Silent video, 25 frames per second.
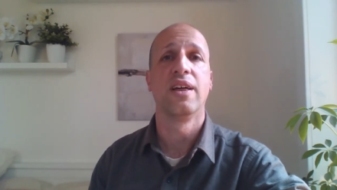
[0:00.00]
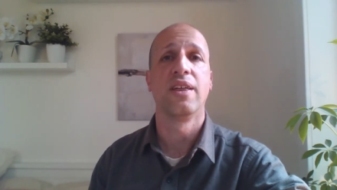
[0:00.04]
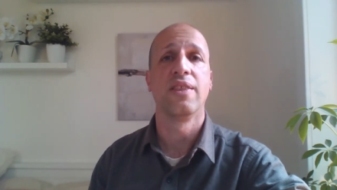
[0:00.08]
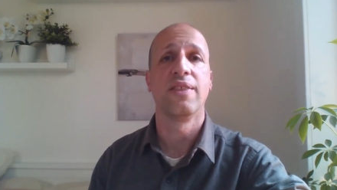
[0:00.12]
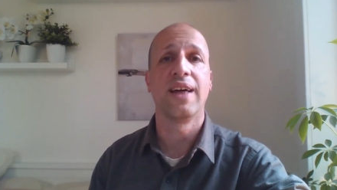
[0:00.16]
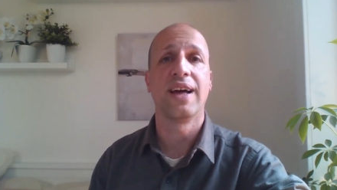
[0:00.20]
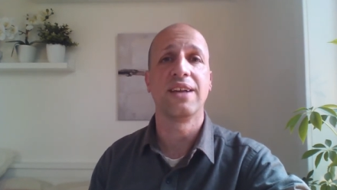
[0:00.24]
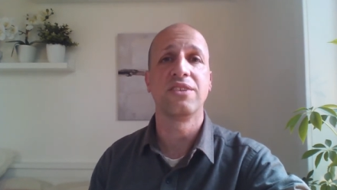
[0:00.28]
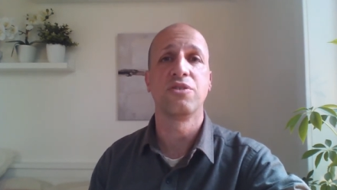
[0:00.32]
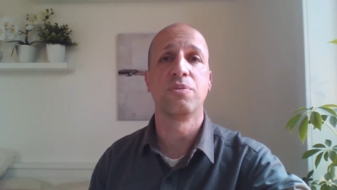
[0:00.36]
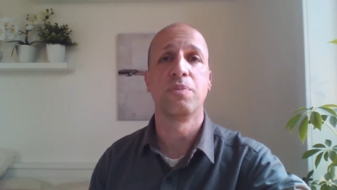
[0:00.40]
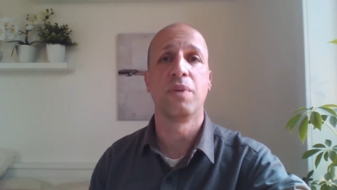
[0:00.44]

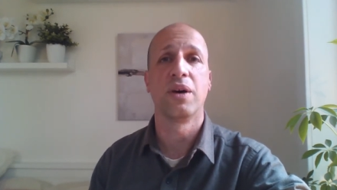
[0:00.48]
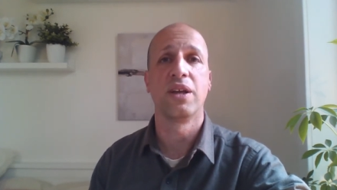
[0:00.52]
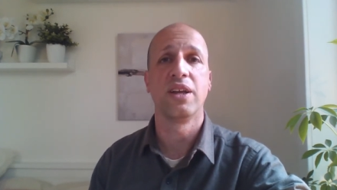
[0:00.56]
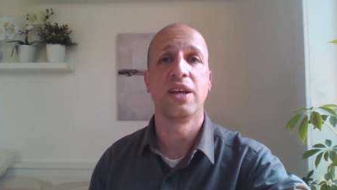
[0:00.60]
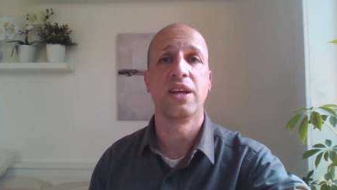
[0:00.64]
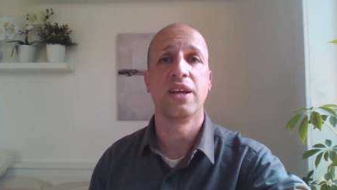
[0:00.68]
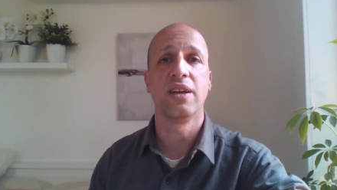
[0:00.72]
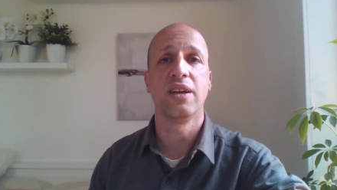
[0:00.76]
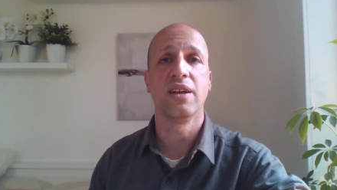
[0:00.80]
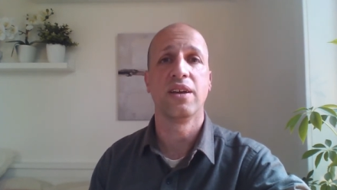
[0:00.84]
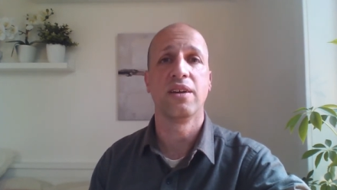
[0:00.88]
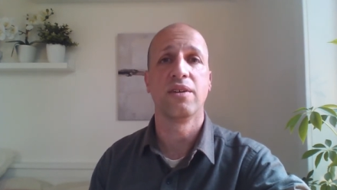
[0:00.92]
that's
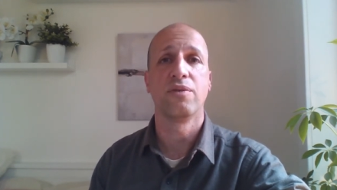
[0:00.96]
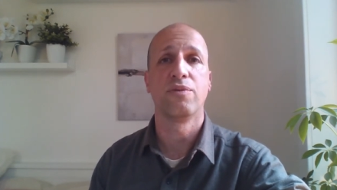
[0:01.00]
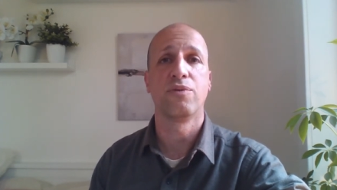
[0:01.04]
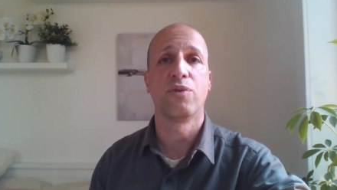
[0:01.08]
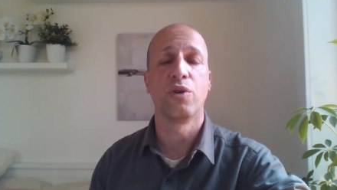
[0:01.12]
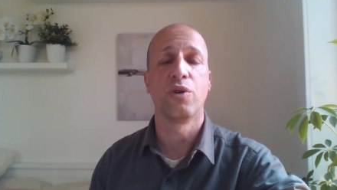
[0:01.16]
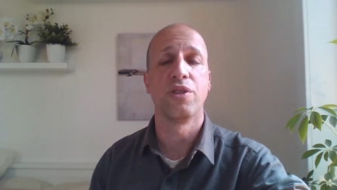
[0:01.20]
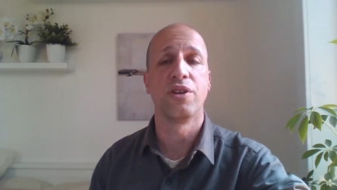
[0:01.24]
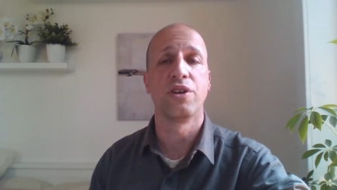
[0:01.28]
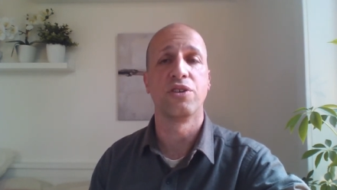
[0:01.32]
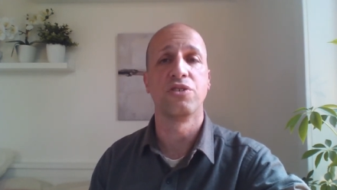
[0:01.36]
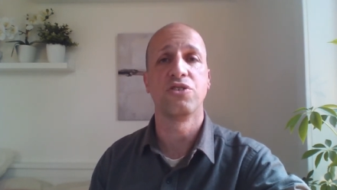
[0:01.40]
money
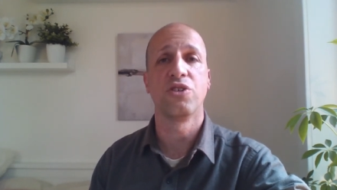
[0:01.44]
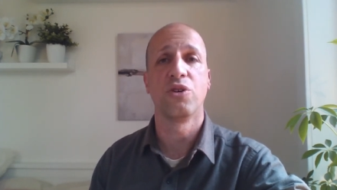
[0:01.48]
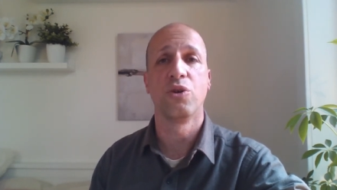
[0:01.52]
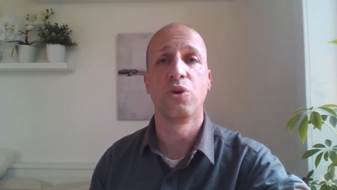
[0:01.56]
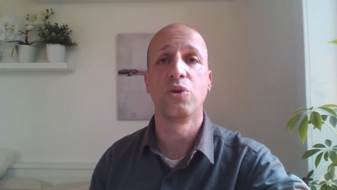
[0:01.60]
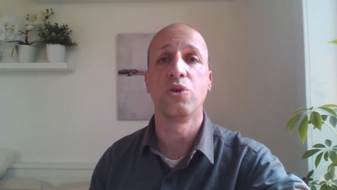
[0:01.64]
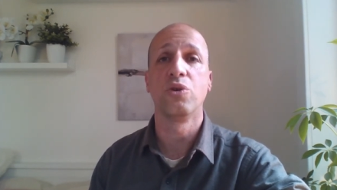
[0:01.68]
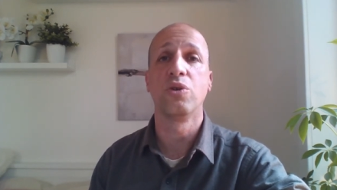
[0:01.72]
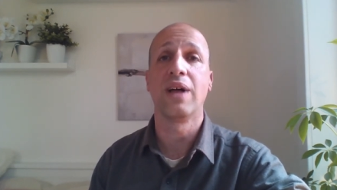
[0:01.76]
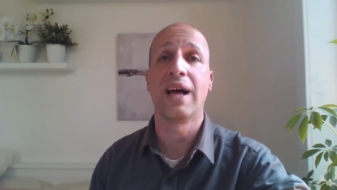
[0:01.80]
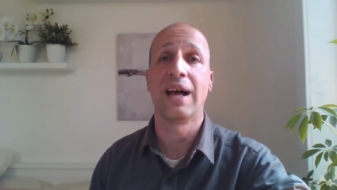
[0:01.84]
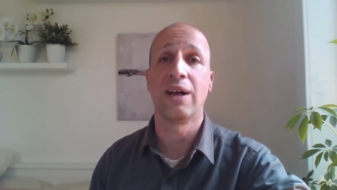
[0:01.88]
for their
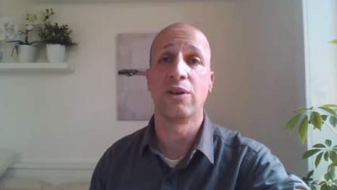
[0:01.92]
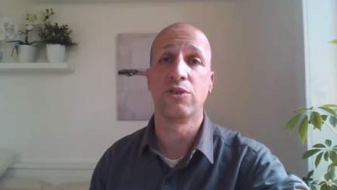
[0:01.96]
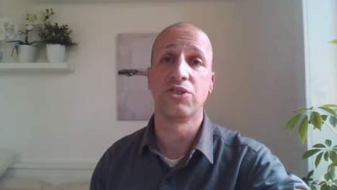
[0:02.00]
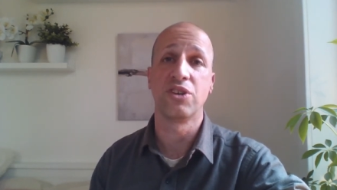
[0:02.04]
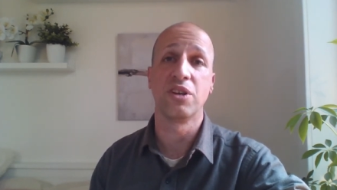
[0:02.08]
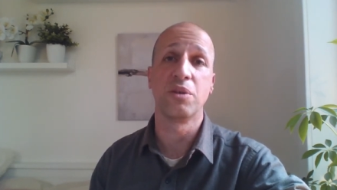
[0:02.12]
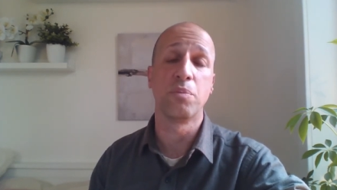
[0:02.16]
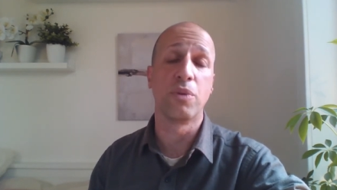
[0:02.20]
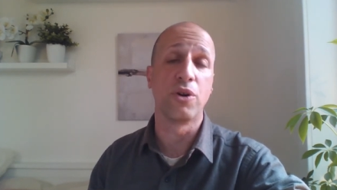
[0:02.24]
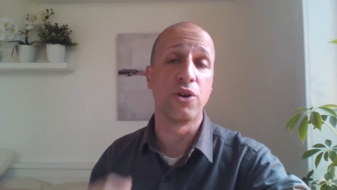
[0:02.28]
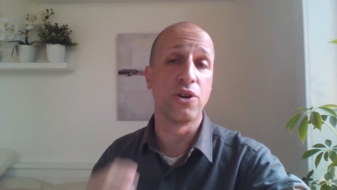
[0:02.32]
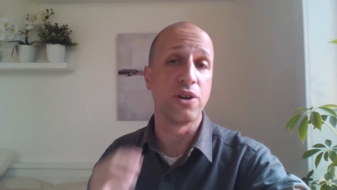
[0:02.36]
total
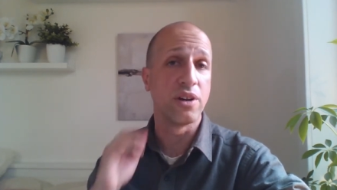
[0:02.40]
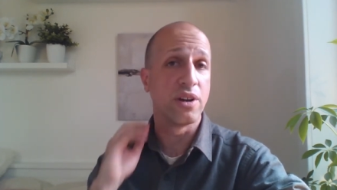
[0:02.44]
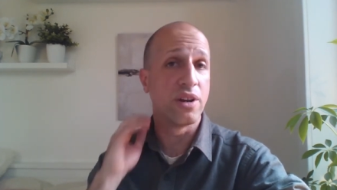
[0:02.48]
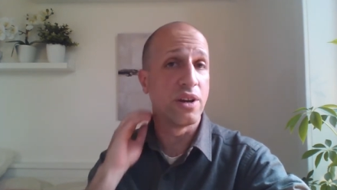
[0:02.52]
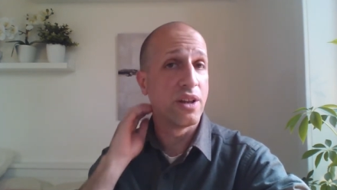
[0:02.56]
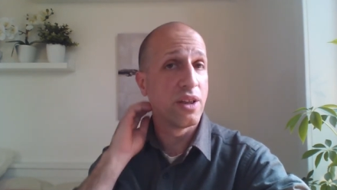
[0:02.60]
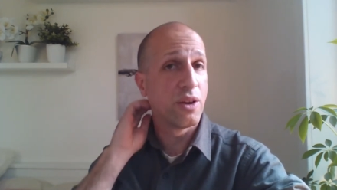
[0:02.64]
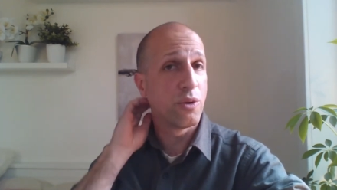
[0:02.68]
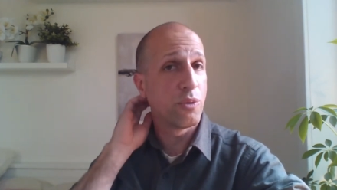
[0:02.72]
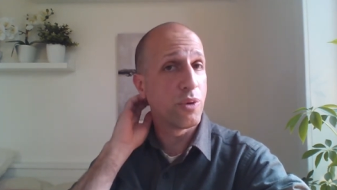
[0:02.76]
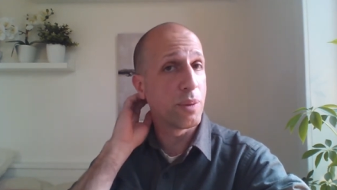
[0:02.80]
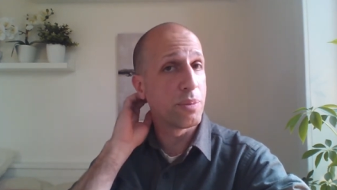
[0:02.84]
housing burden,
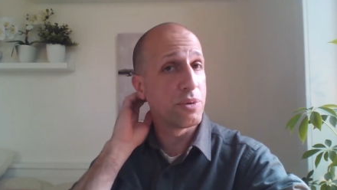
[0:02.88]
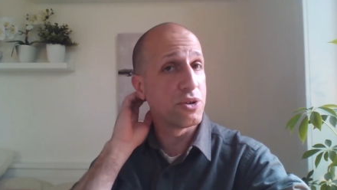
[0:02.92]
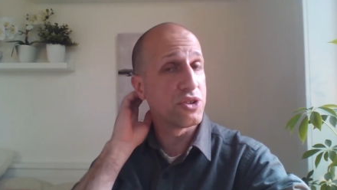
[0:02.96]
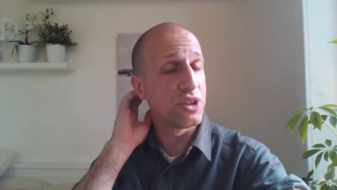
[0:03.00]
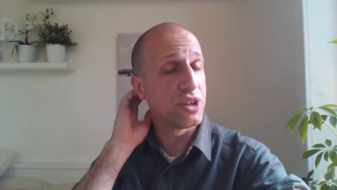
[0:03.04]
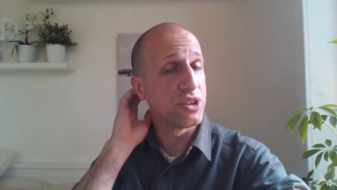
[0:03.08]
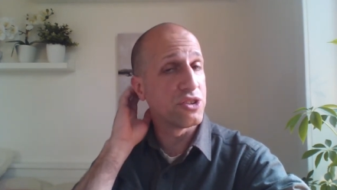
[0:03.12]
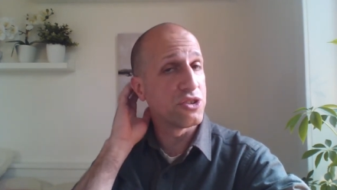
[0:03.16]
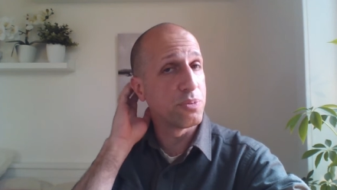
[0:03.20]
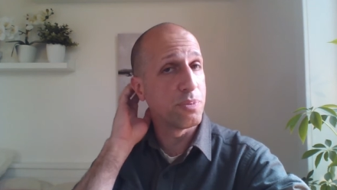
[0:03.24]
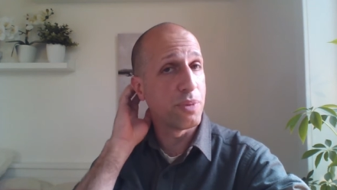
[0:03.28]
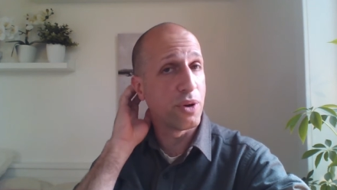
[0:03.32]

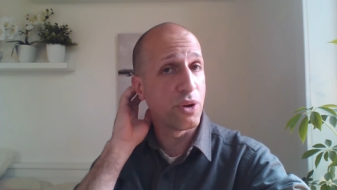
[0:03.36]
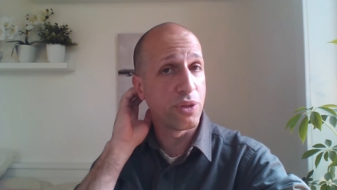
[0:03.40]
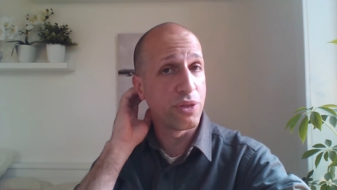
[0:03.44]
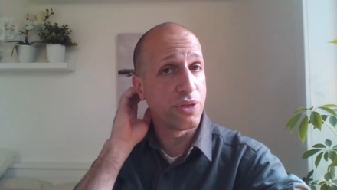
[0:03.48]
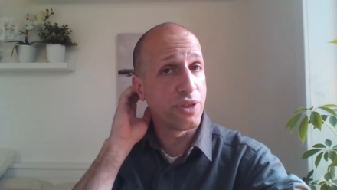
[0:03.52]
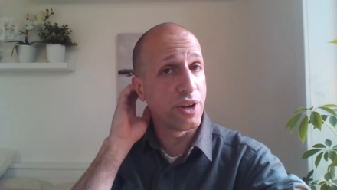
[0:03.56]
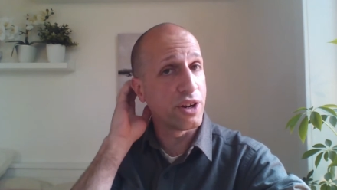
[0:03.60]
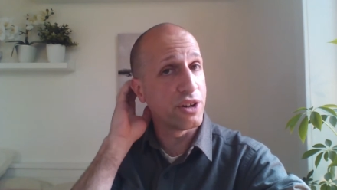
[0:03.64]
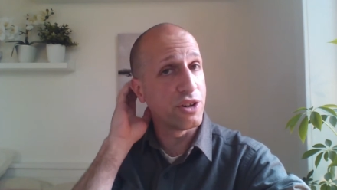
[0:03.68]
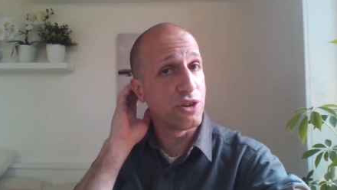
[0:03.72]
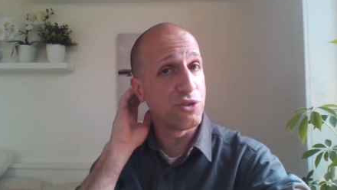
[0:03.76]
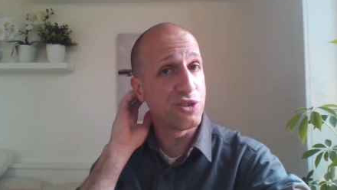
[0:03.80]
represents both
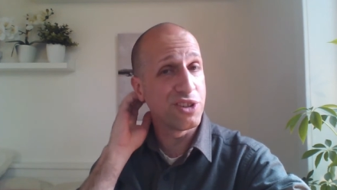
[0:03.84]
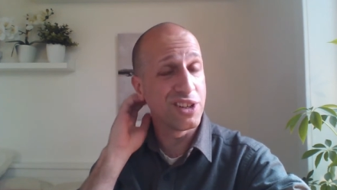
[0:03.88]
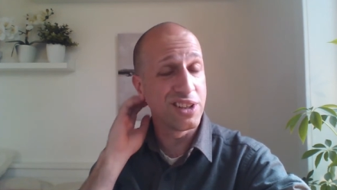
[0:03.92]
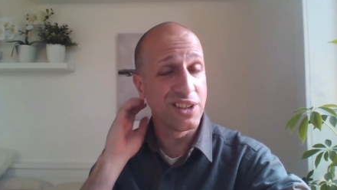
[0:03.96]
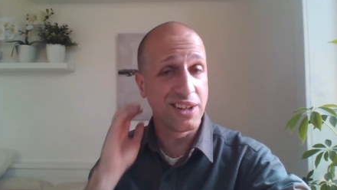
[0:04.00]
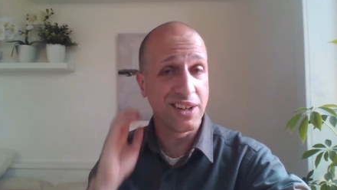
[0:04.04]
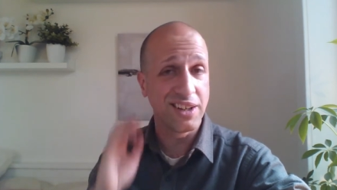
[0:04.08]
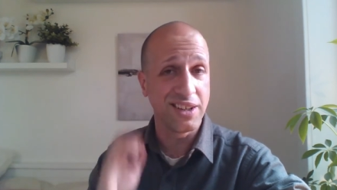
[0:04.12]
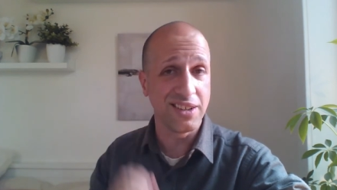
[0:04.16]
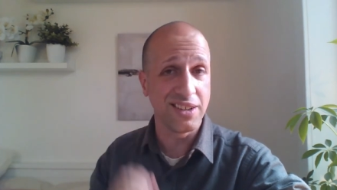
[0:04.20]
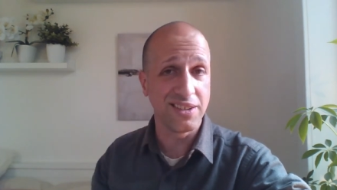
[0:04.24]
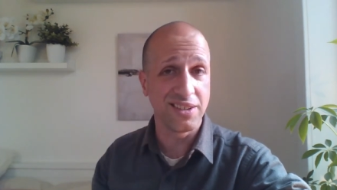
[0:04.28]
their
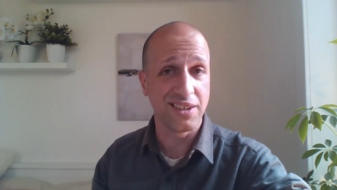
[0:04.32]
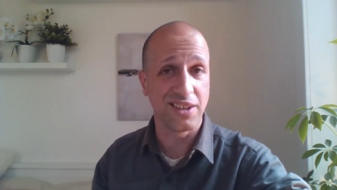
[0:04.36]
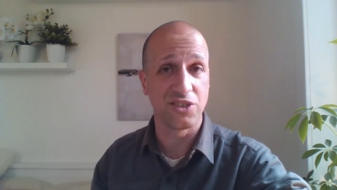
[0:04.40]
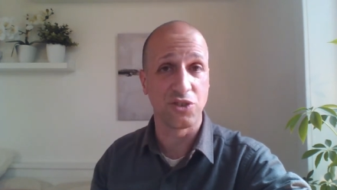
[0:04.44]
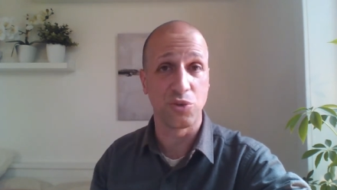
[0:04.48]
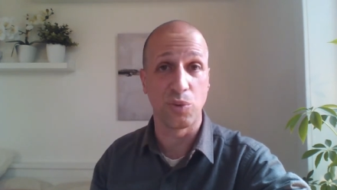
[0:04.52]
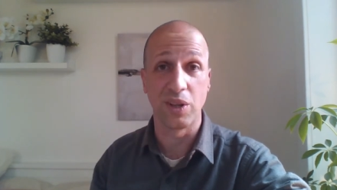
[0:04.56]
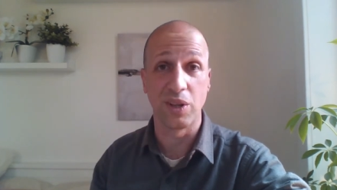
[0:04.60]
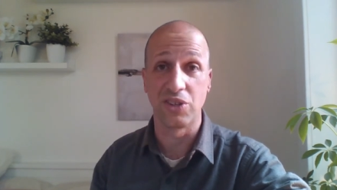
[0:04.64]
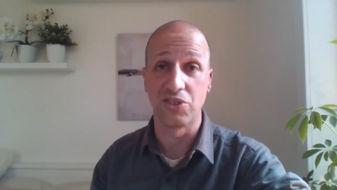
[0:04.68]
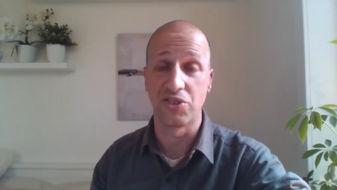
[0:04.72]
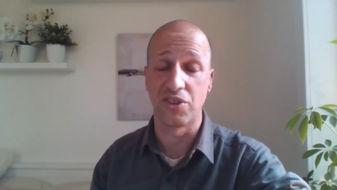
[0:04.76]
utilities as
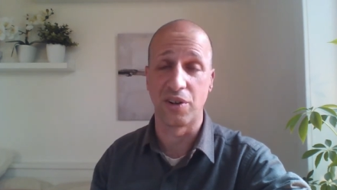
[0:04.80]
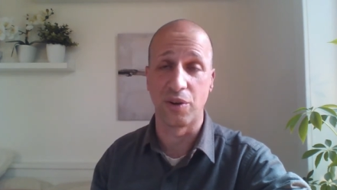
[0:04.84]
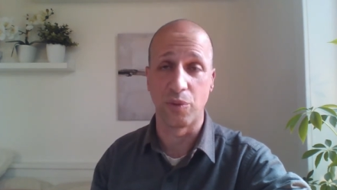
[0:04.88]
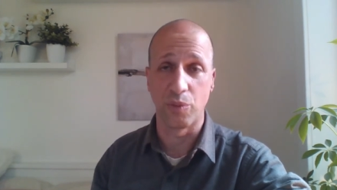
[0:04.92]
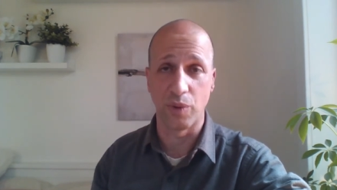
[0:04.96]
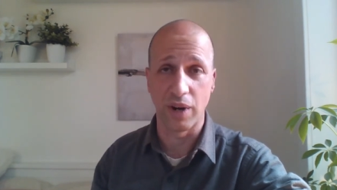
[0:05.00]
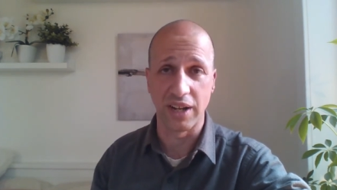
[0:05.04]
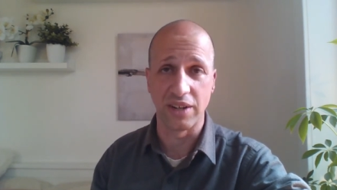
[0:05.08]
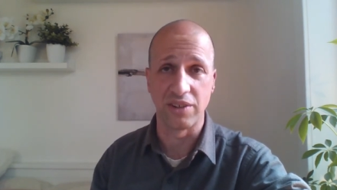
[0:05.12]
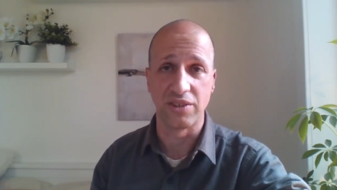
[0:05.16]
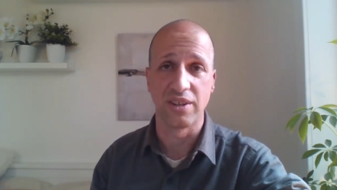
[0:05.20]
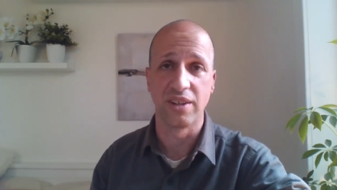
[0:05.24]
well as their
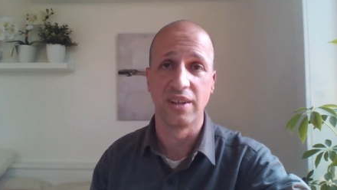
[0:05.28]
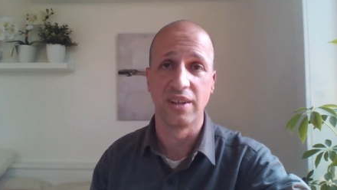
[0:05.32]
rent.